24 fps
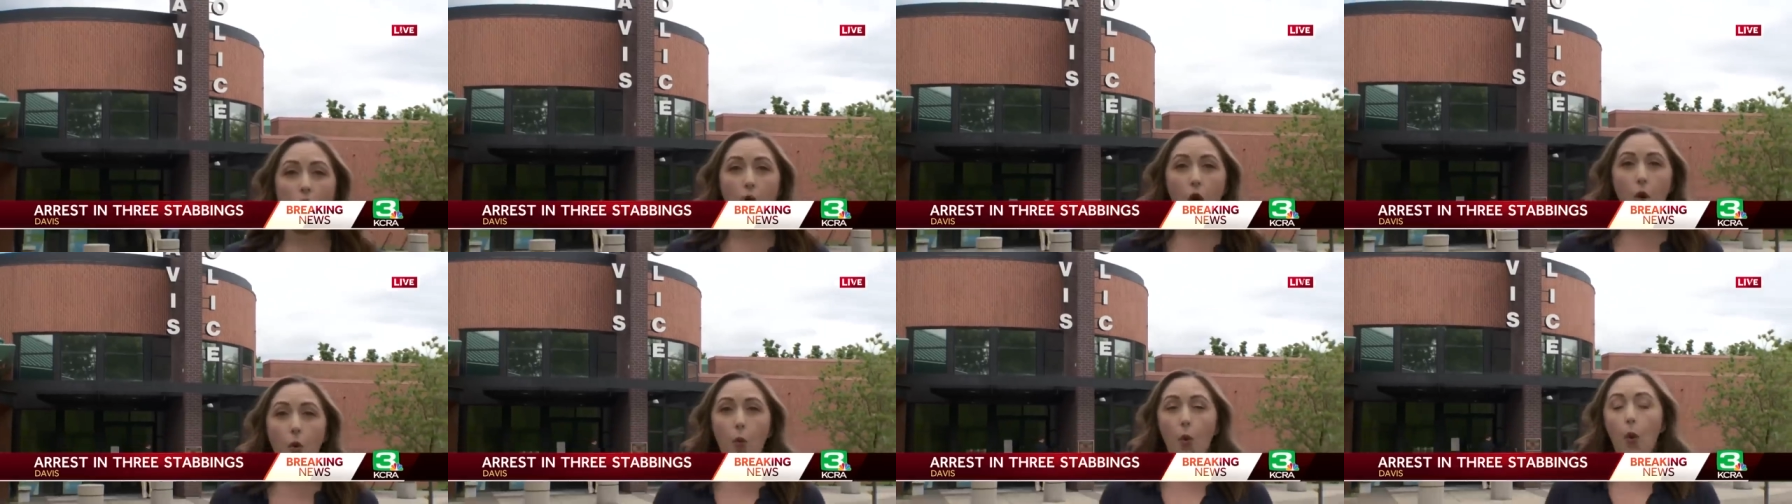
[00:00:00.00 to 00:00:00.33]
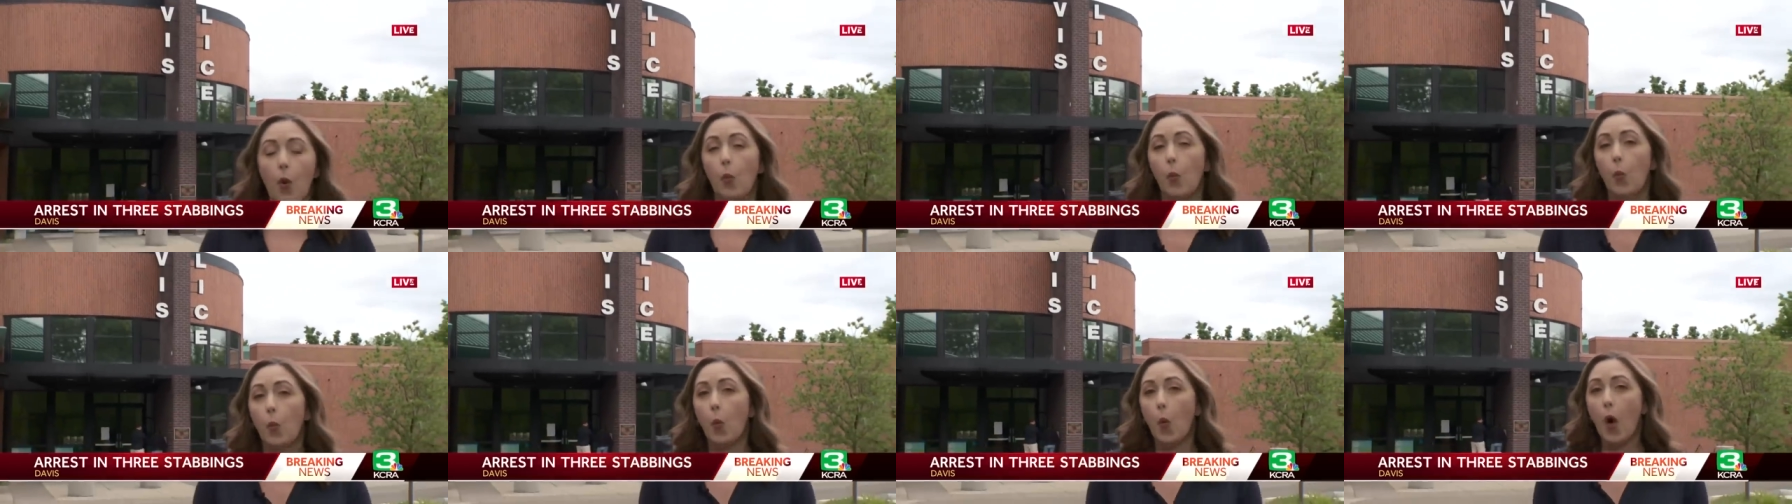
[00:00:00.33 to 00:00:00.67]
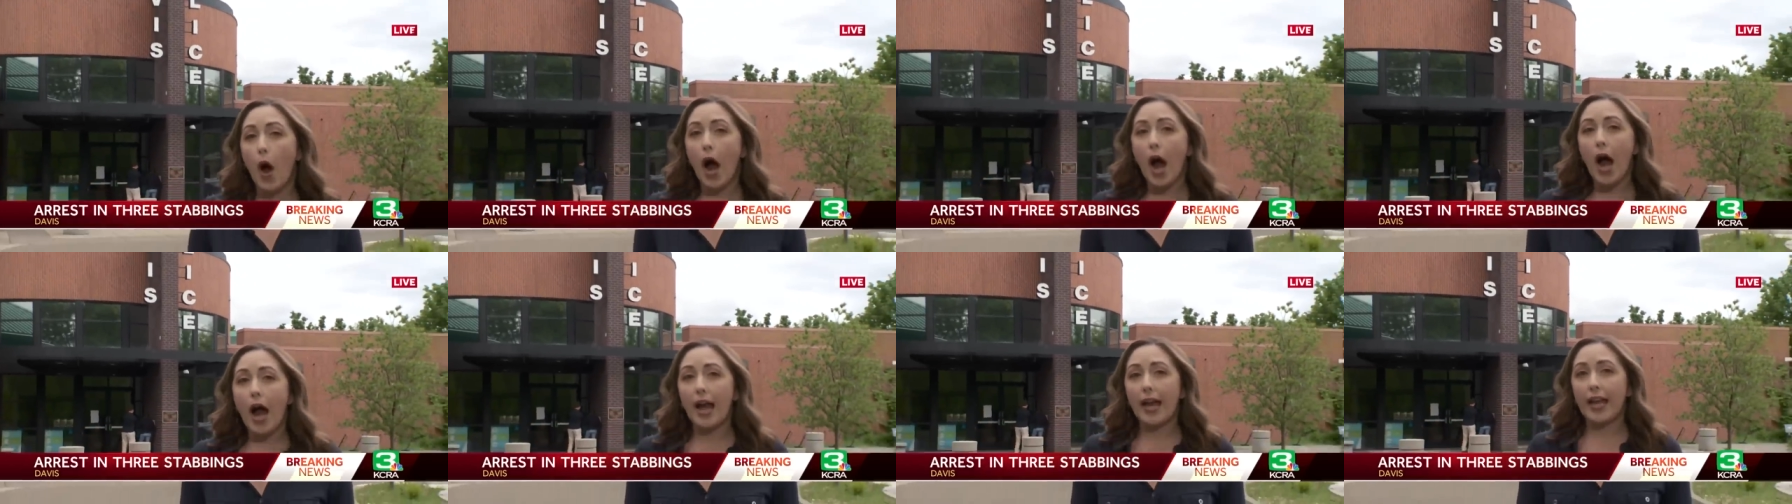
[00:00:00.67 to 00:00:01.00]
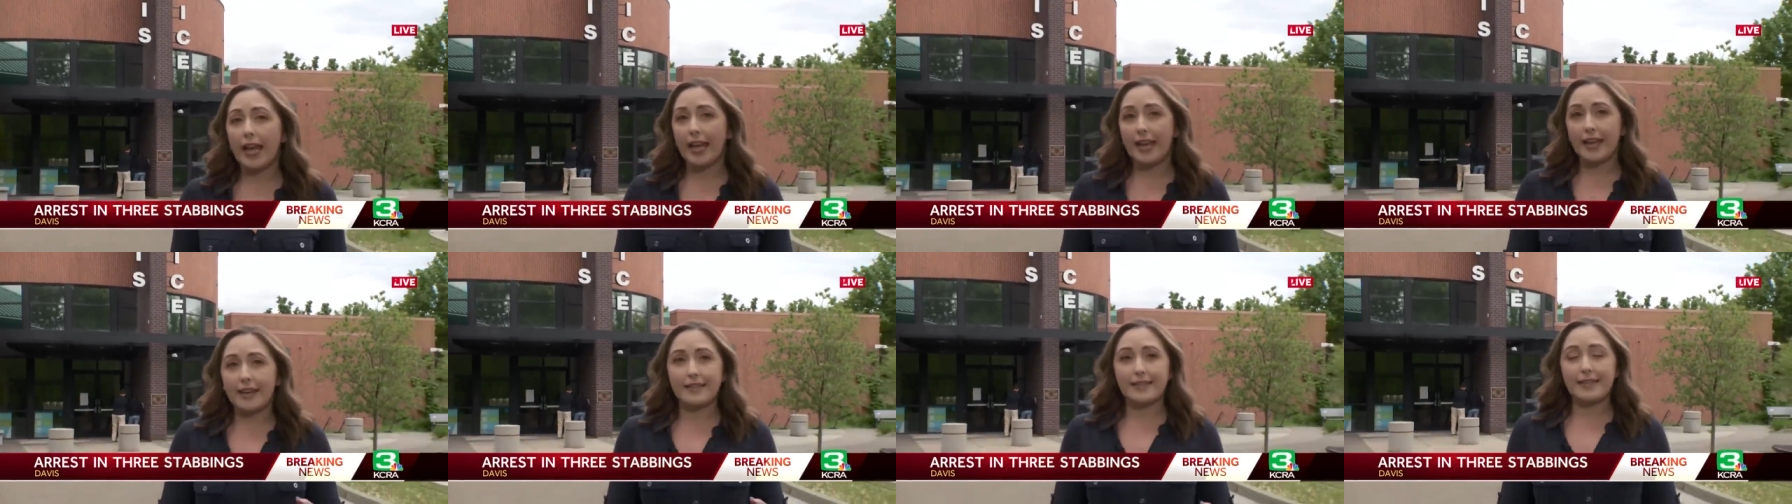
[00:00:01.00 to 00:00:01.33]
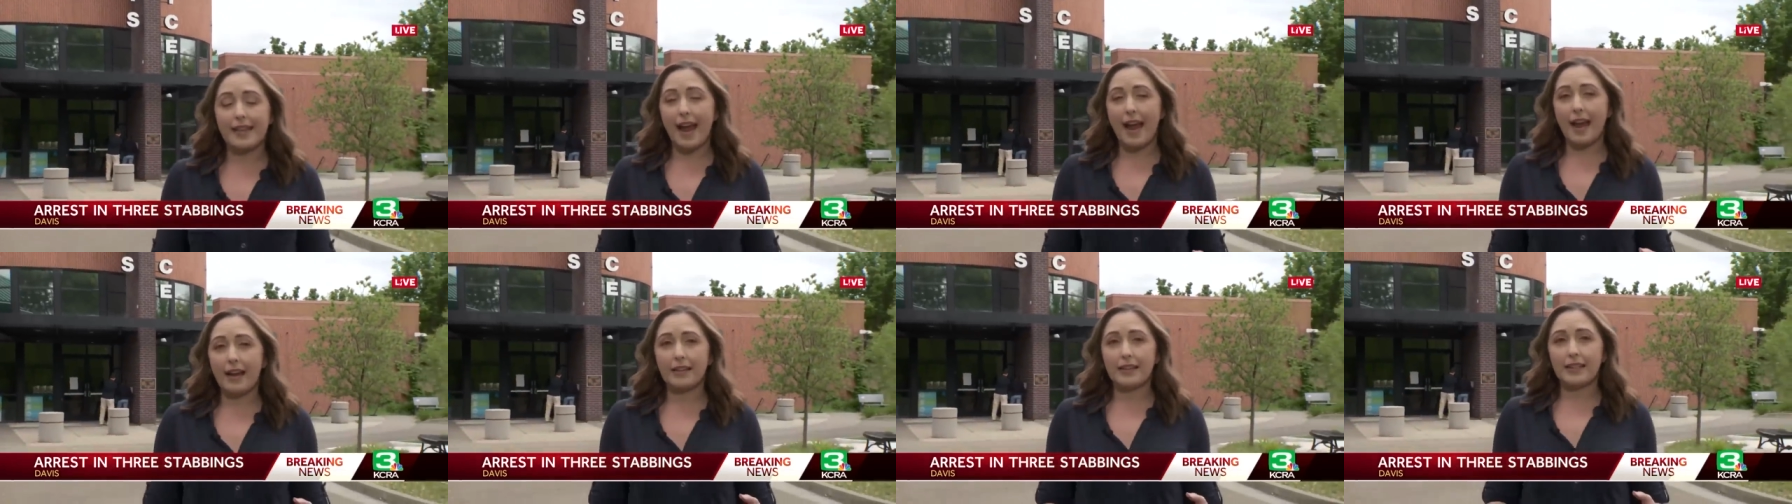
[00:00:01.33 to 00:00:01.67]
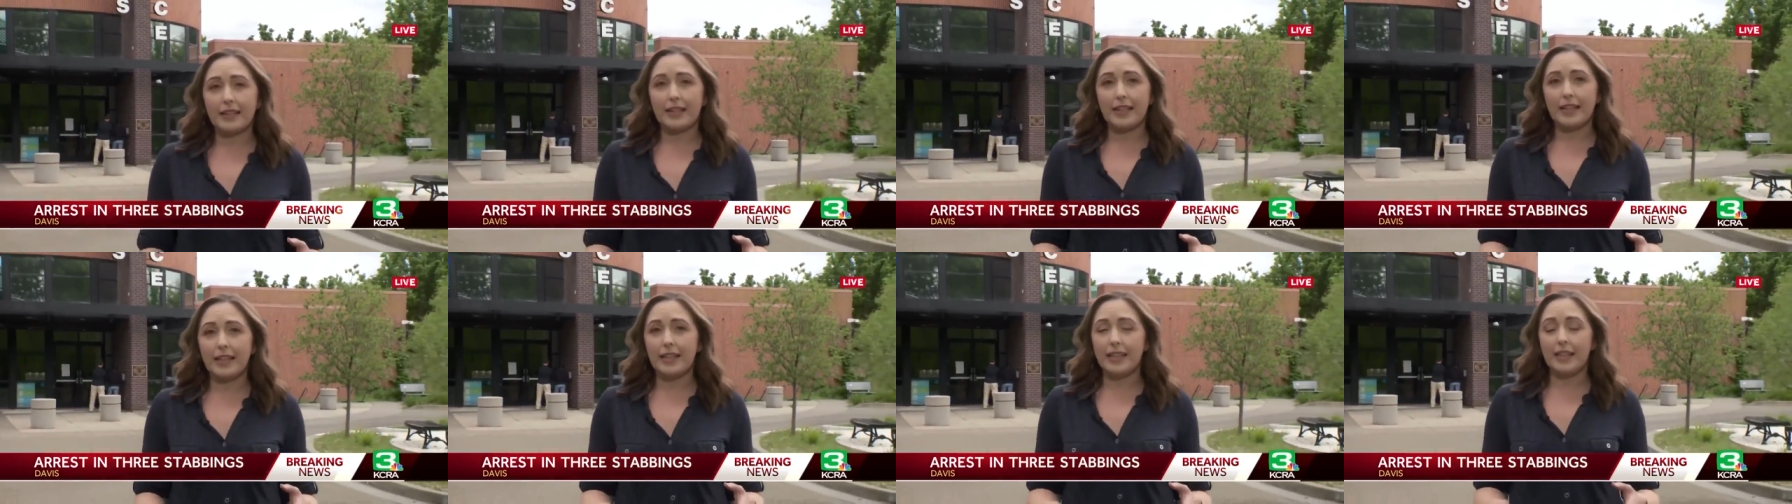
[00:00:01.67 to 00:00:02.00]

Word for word: know why exactly